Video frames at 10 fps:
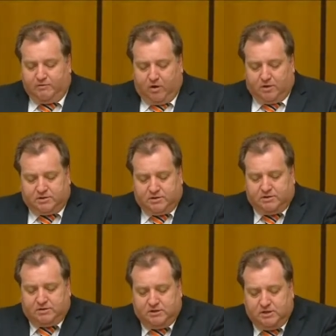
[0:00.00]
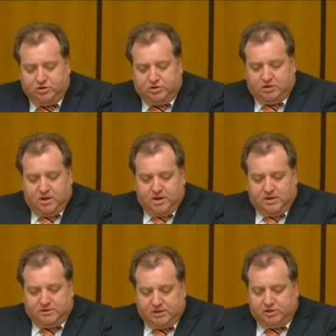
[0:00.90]
devices, the
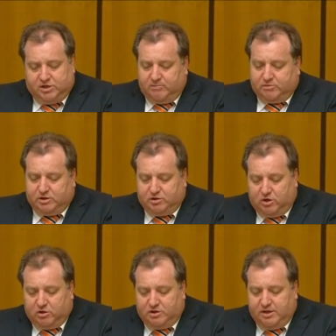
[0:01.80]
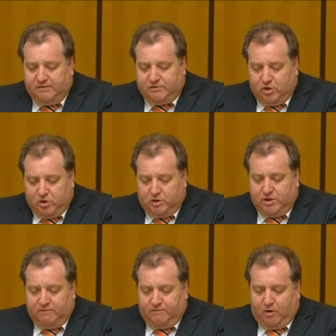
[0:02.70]
CGM technology gives
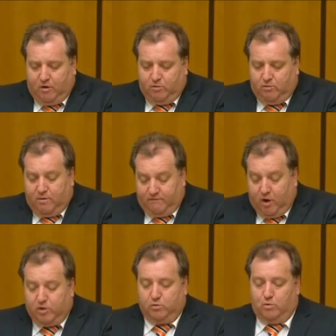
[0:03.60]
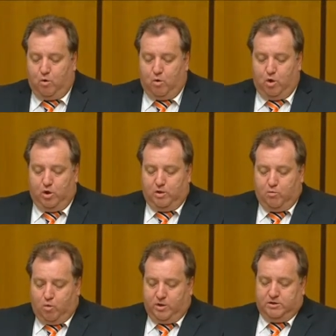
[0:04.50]
early vital early
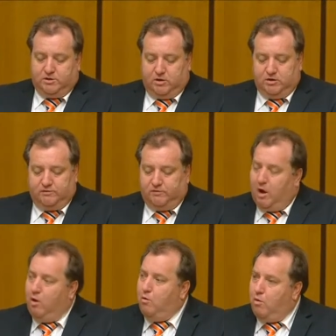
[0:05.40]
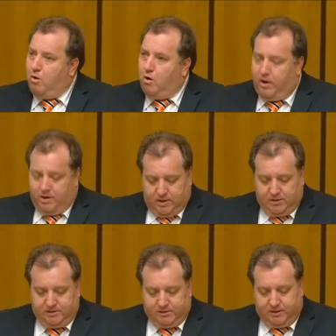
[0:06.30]
warning signs of low or high
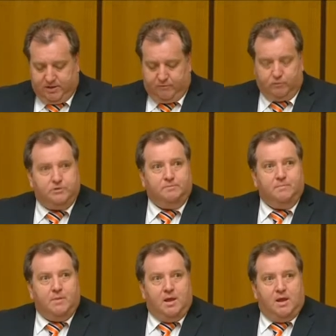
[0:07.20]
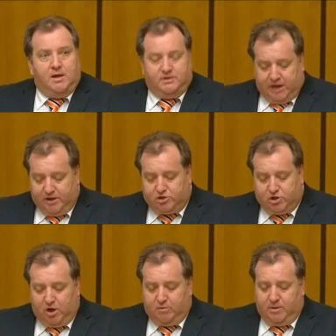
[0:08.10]
insulin levels. And Tayte
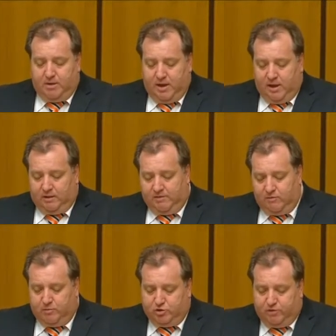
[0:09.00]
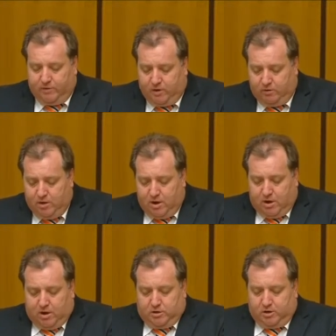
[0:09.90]
showed me how living with juvenile
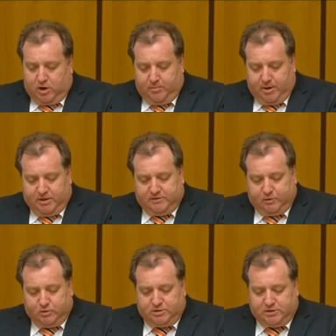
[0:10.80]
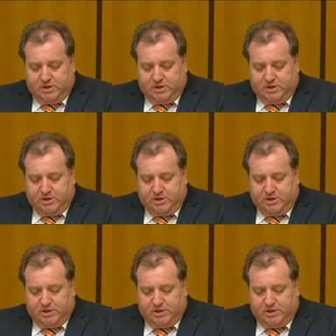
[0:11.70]
diabetes forces